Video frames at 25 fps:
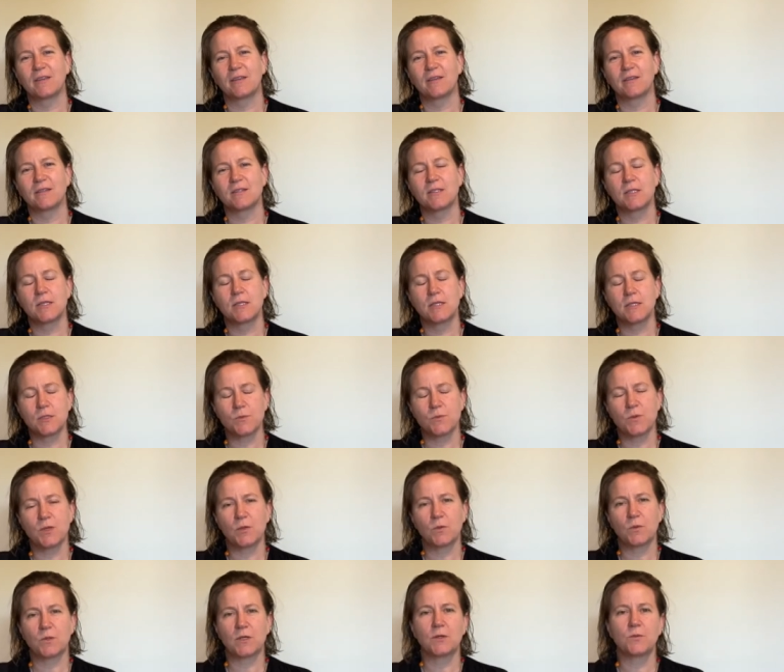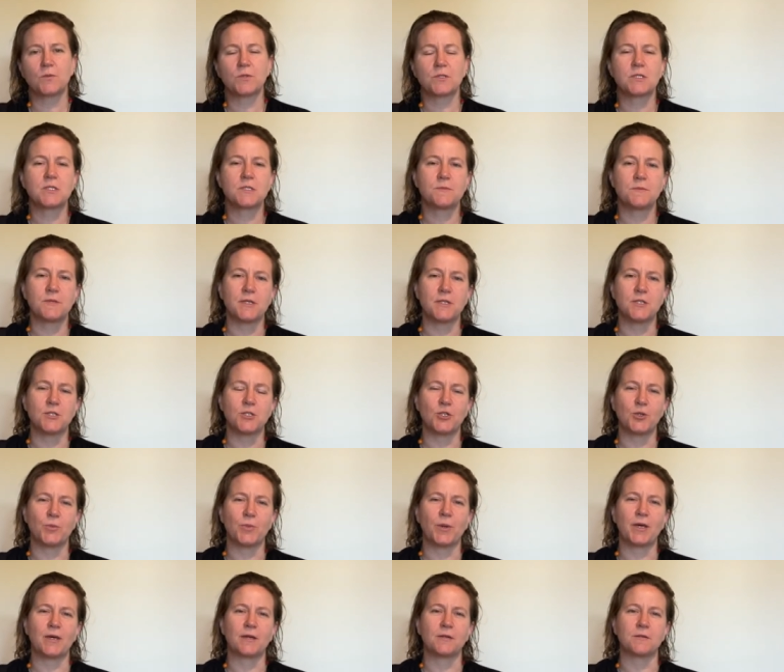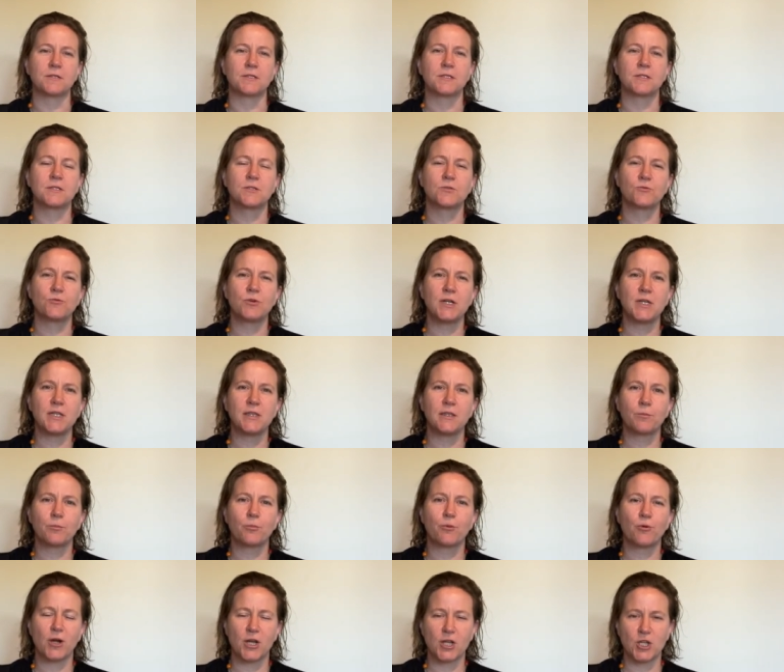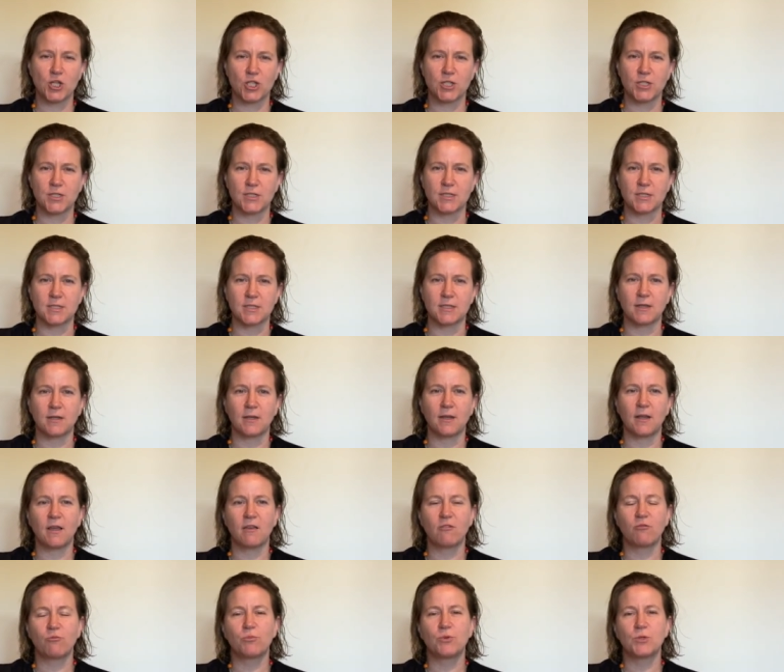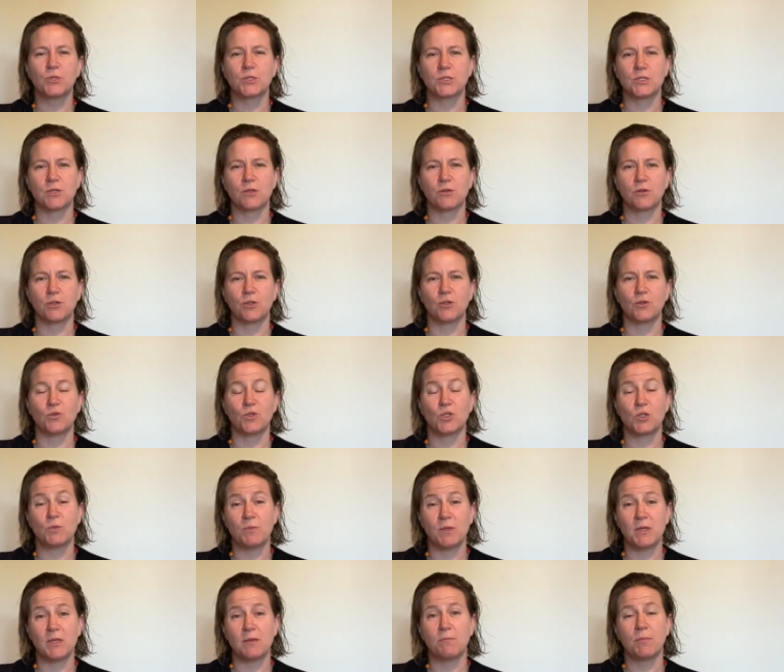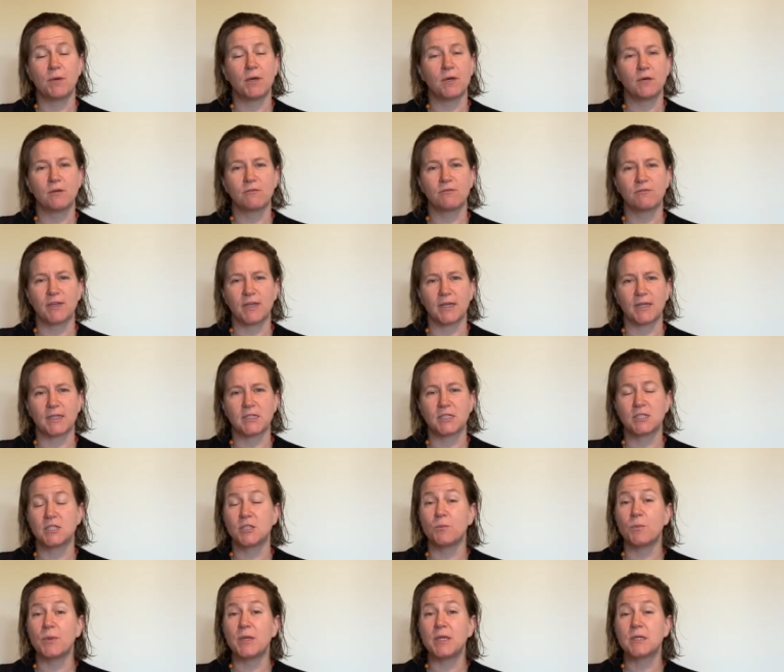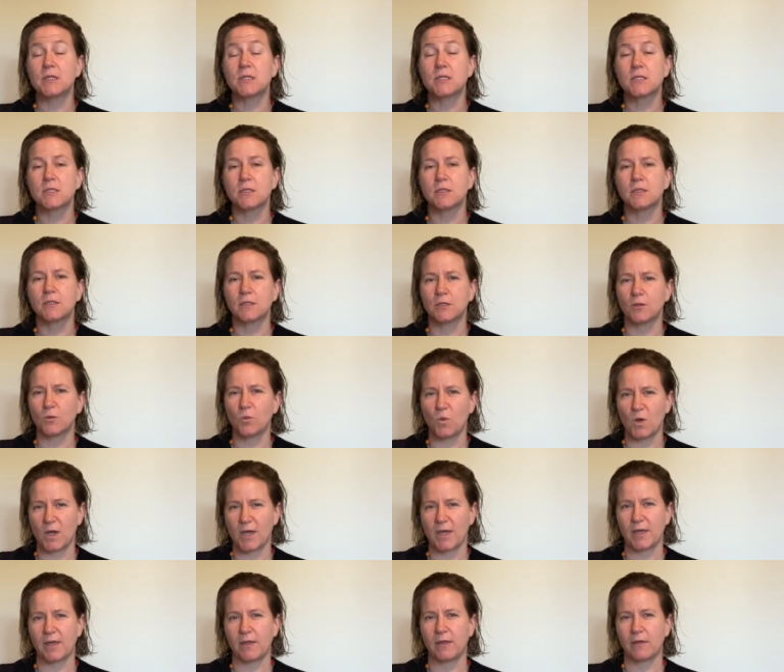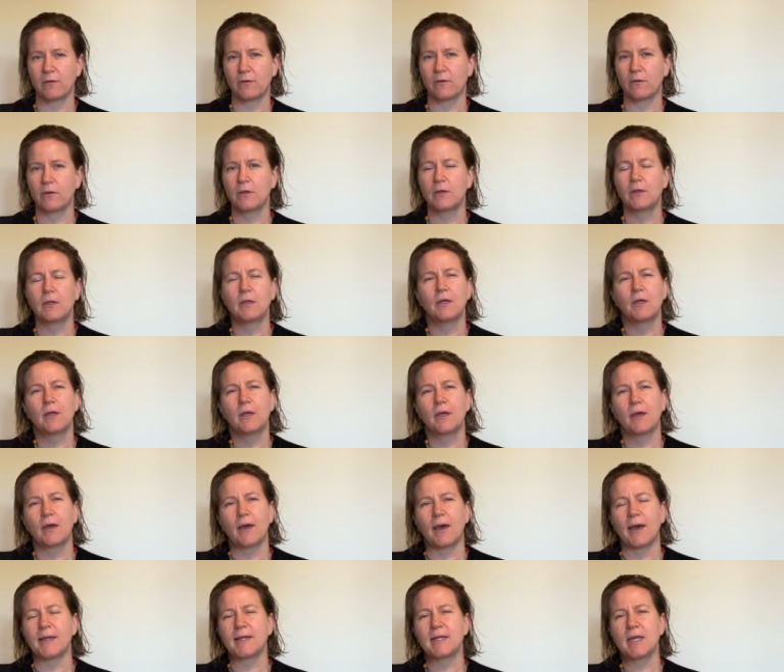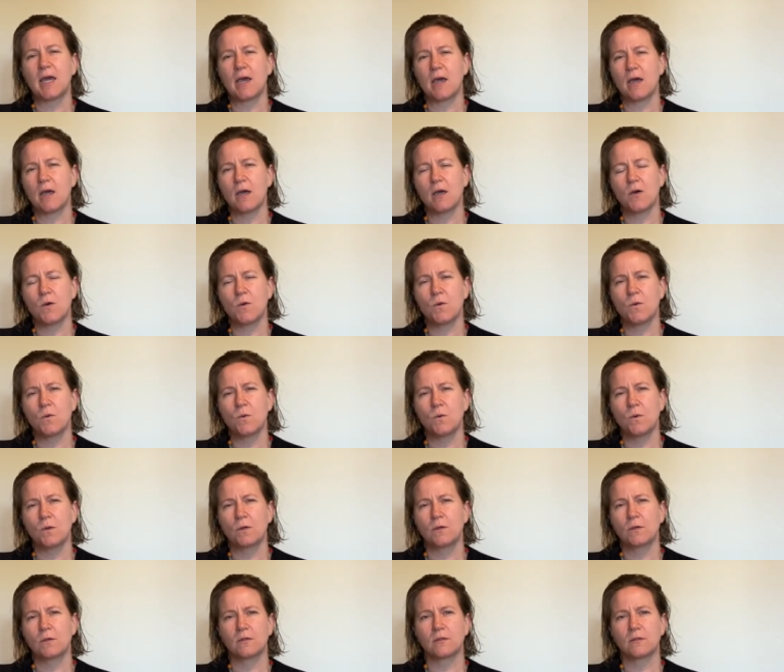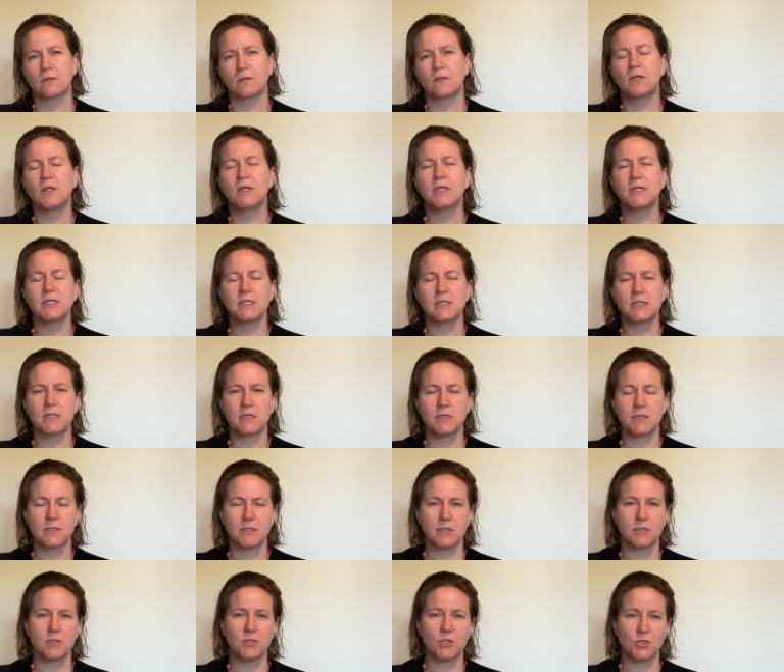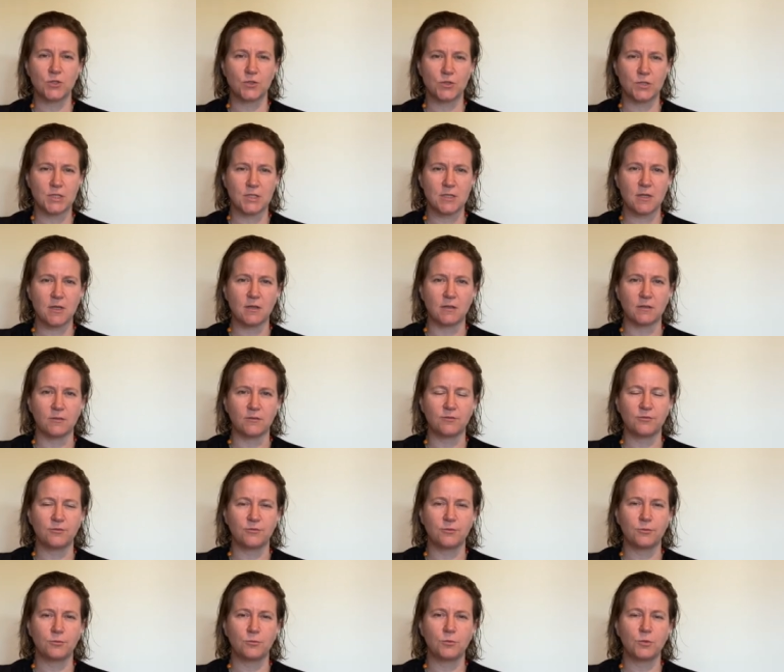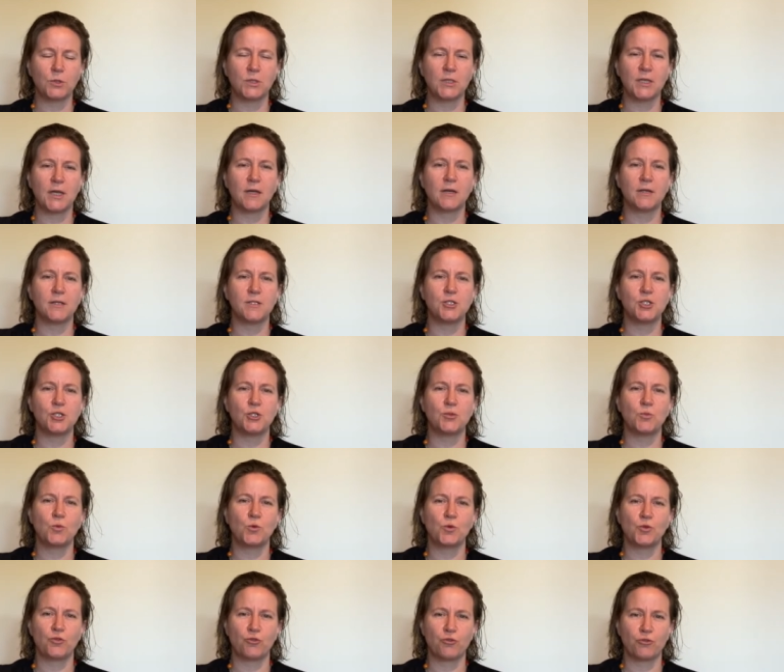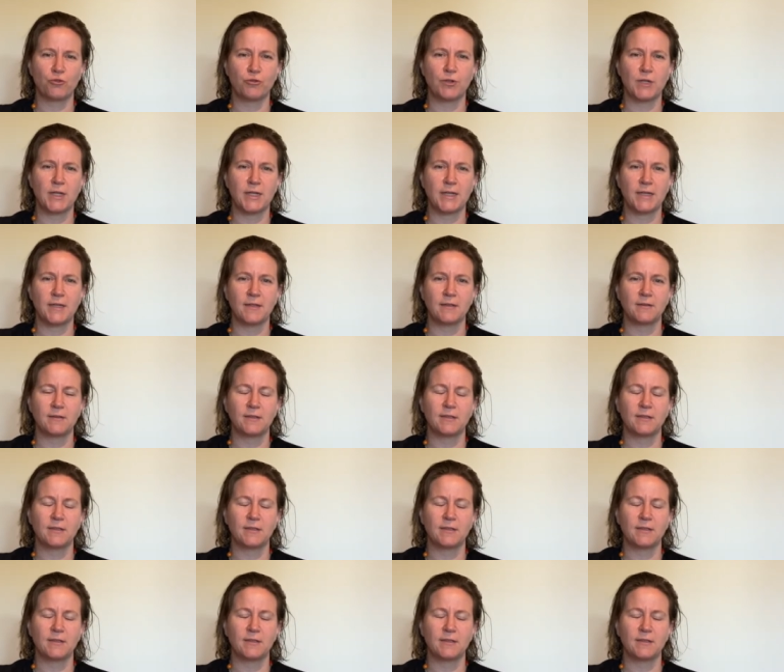So this week what I want to speak to you about is really the pressures that life puts on you to be perfect, to be a certain way, and how learning to listen to yourself will guide you more truly.